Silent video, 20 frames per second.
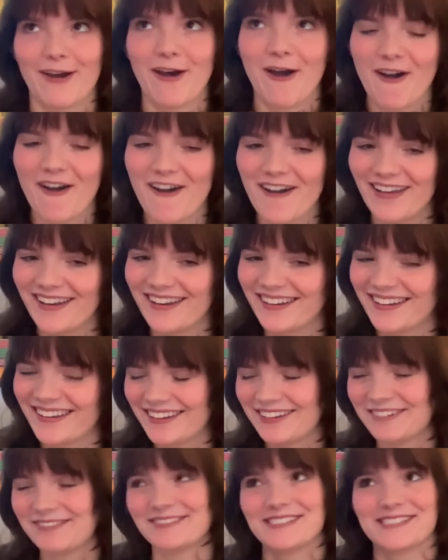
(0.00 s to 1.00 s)
God.
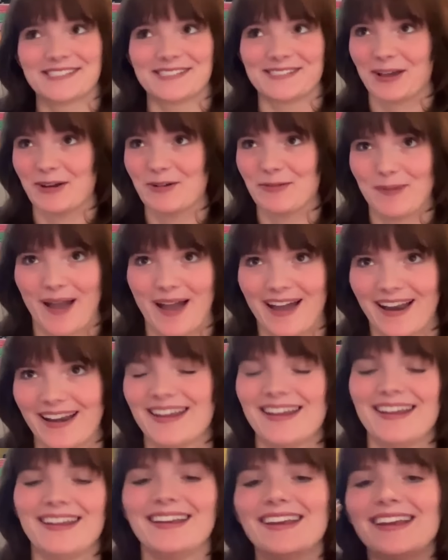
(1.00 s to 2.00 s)
It was so yeah. bad.
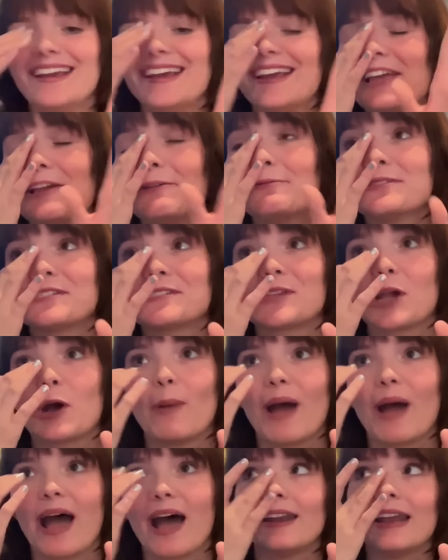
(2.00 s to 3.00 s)
It was
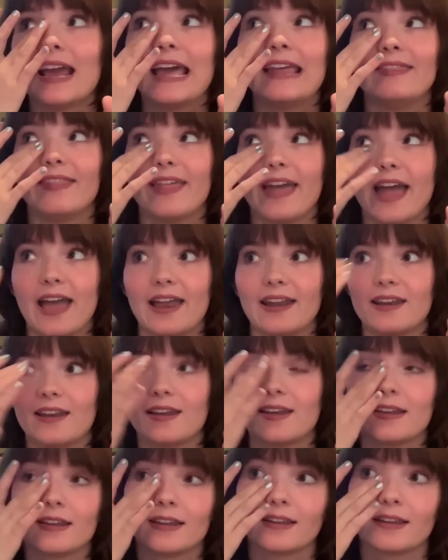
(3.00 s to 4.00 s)
so bad. And then,
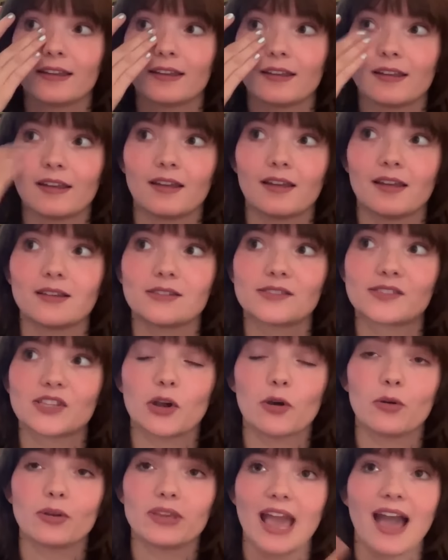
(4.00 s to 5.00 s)
wow.
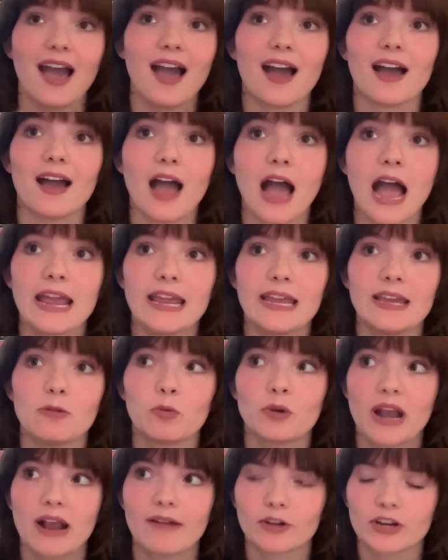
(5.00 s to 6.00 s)
so yeah, I
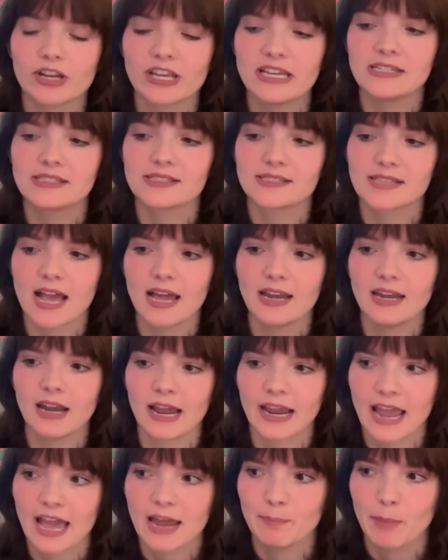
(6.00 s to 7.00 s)
whenever he said
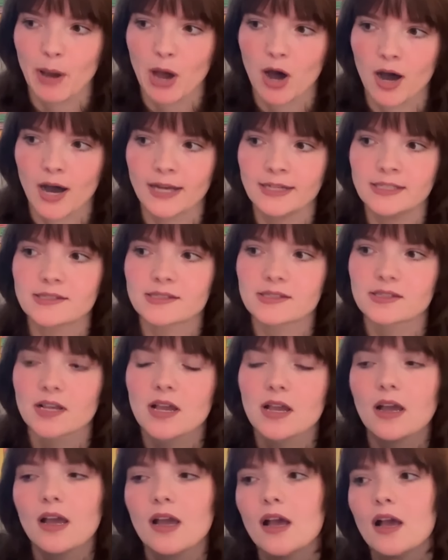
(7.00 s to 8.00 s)
I had POTS,
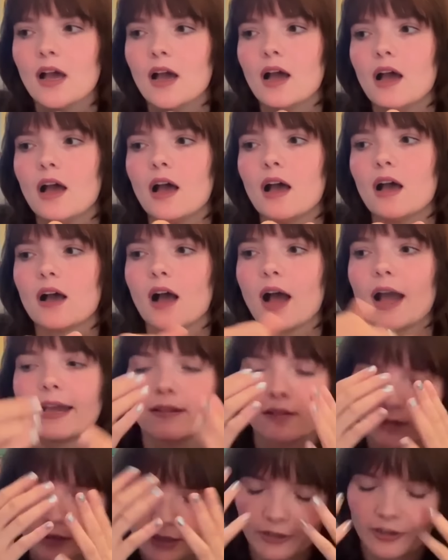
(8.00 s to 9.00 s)
I
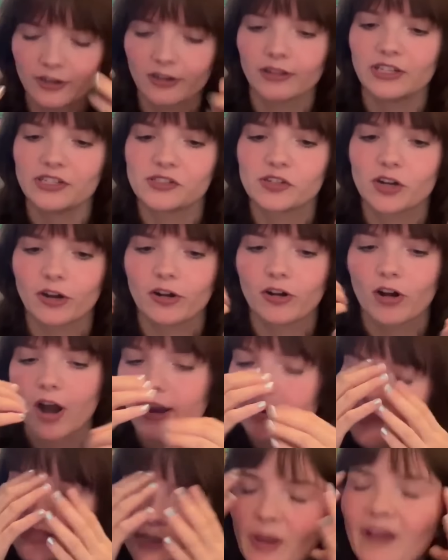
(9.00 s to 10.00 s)
literally started
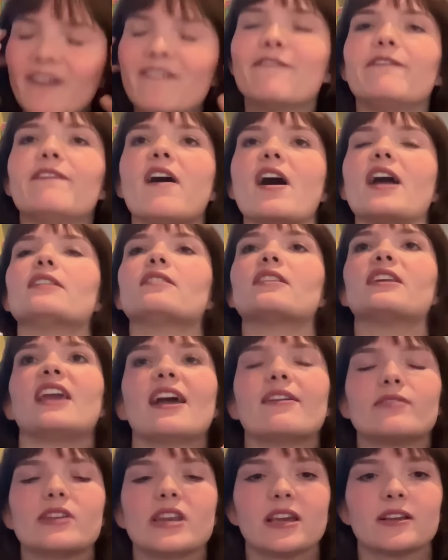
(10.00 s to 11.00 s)
crying because I'm like, finally, I
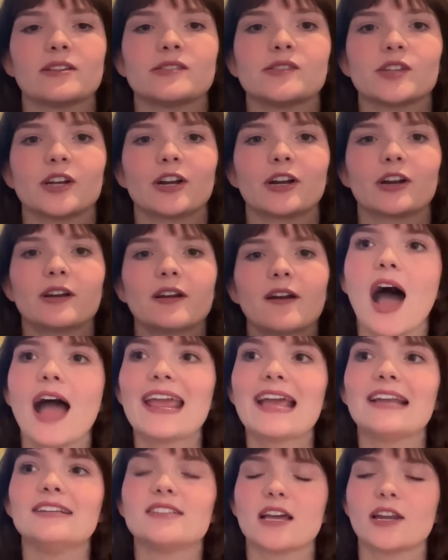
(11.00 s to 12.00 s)
have an answer. I
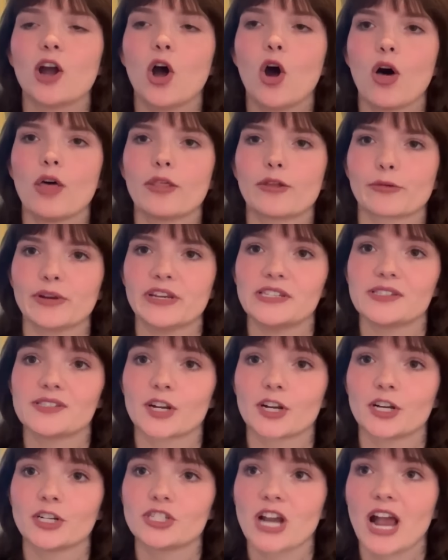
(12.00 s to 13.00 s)
had done all the
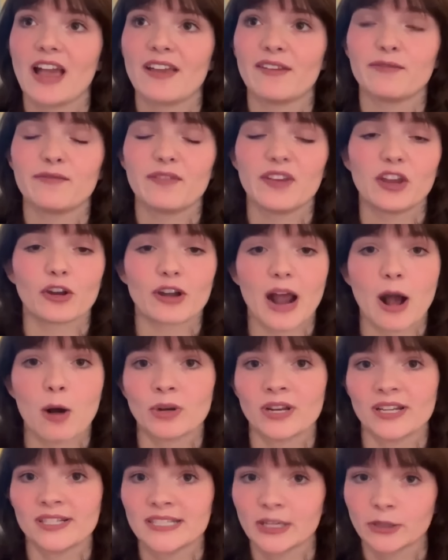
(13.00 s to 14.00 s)
research. I figured out
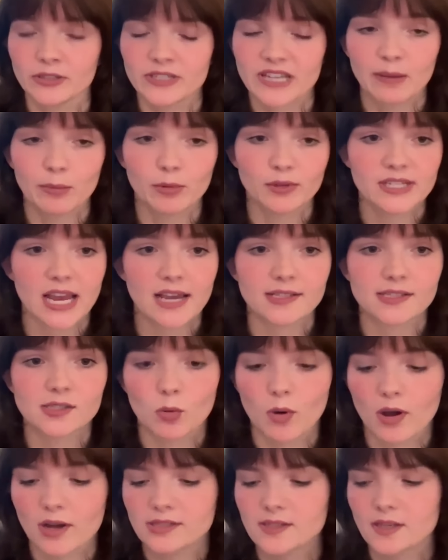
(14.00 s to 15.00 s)
what a tilt table test
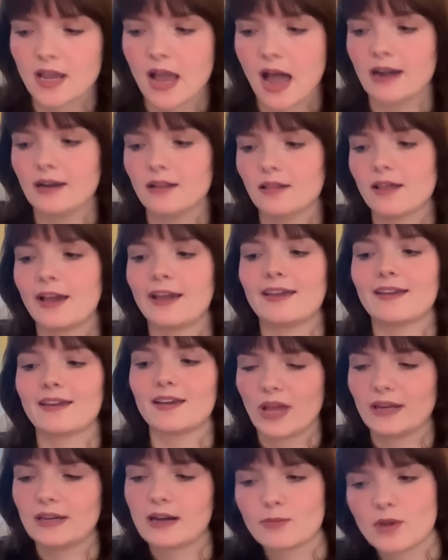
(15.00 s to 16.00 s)
was. Kind of like,
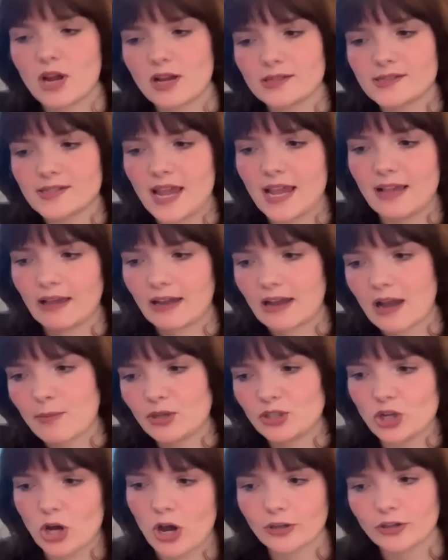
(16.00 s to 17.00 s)
and I'm not saying like I'm
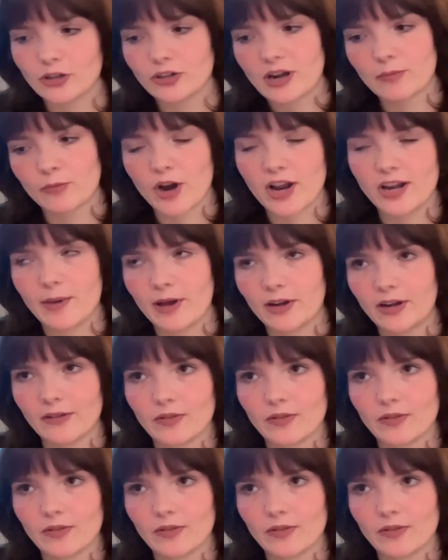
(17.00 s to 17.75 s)
a doctor and I'm right about